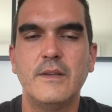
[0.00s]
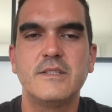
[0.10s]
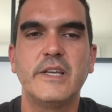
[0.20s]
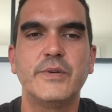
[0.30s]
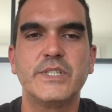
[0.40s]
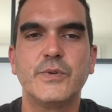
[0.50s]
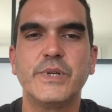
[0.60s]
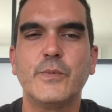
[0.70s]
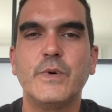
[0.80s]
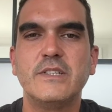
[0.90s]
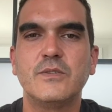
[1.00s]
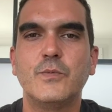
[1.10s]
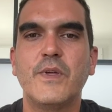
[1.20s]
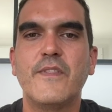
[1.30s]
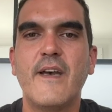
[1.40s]
Territory
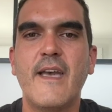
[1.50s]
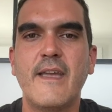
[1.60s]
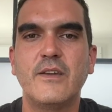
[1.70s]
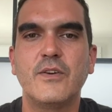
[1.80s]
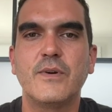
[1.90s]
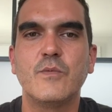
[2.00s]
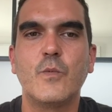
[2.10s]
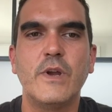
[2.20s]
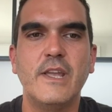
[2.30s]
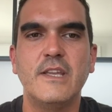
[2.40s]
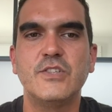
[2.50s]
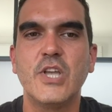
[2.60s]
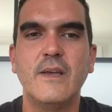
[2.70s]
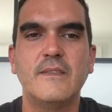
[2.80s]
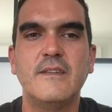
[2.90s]
riddled with anger and rage,
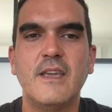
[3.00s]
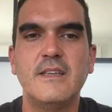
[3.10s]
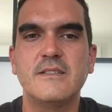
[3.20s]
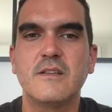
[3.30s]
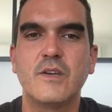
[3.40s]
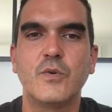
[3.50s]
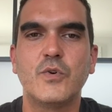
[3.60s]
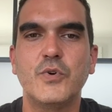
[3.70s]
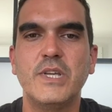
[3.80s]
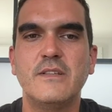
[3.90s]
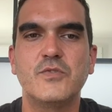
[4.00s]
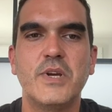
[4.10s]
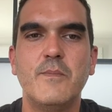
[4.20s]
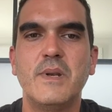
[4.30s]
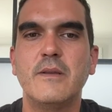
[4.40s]
days in concrete
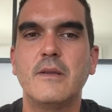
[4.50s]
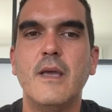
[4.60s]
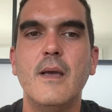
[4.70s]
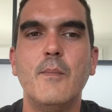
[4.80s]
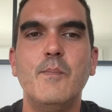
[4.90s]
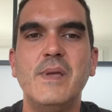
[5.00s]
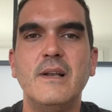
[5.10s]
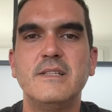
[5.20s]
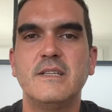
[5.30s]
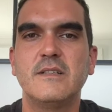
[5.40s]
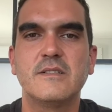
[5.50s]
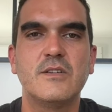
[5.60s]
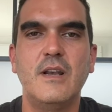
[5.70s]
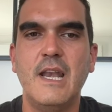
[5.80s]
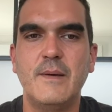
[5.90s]
trembling, buildings
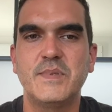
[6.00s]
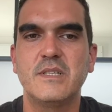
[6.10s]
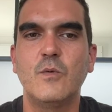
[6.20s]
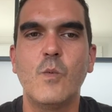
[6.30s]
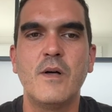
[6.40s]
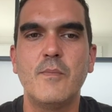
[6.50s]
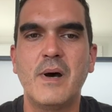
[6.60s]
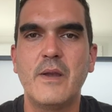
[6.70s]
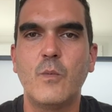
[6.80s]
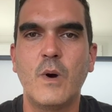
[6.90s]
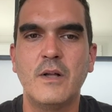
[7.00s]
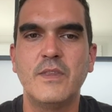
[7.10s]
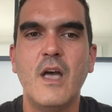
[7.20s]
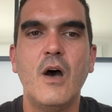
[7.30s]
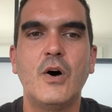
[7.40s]
collapsing one by
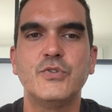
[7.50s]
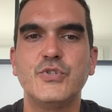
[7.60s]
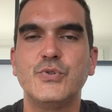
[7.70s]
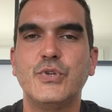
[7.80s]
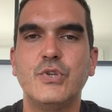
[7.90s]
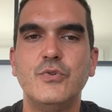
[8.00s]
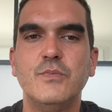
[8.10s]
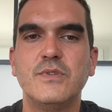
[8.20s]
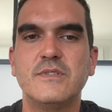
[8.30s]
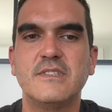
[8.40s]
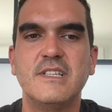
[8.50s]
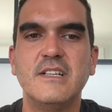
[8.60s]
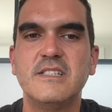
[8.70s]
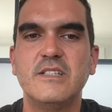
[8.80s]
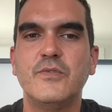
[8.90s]
one onto humans
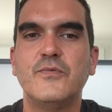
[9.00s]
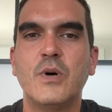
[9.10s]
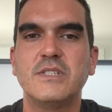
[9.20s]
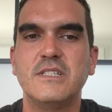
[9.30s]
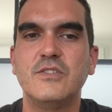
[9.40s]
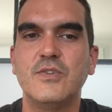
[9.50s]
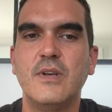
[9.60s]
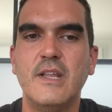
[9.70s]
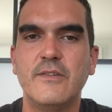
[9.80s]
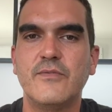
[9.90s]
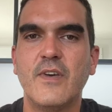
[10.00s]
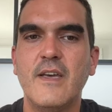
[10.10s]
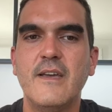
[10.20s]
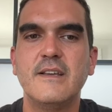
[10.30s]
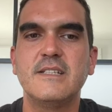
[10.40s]
guilty of wanting to live,
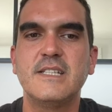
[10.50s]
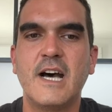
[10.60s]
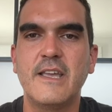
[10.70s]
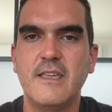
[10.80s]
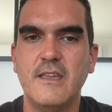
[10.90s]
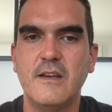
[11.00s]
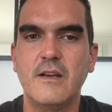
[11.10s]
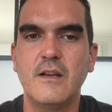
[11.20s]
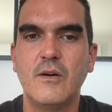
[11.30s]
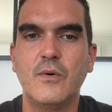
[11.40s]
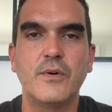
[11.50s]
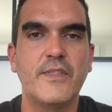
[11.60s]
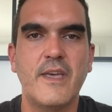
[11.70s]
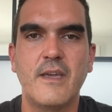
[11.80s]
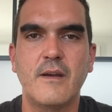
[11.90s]
die here or
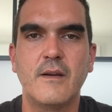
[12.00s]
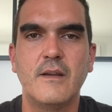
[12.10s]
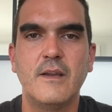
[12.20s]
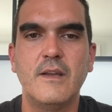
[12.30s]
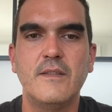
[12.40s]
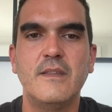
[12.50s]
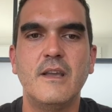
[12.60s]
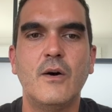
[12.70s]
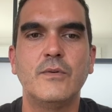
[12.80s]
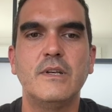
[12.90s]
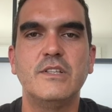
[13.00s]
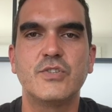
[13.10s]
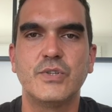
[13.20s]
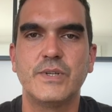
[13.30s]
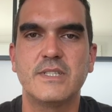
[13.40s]
there, the only
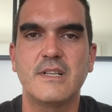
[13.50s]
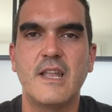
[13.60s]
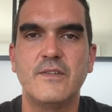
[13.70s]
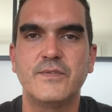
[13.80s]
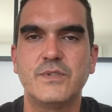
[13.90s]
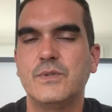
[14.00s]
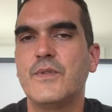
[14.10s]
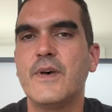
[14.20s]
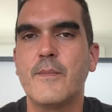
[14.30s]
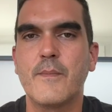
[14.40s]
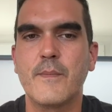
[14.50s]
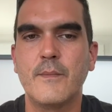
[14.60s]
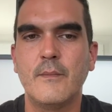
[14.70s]
choice left to them.